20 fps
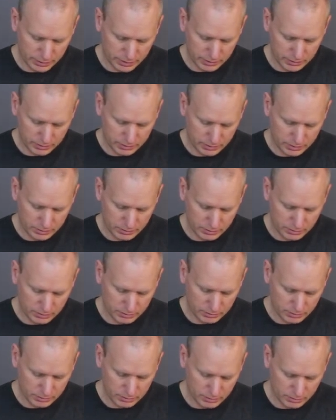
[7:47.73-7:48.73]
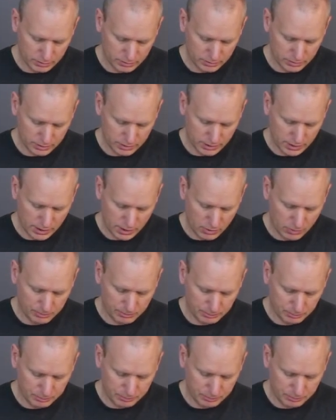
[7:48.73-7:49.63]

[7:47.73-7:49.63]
be good now.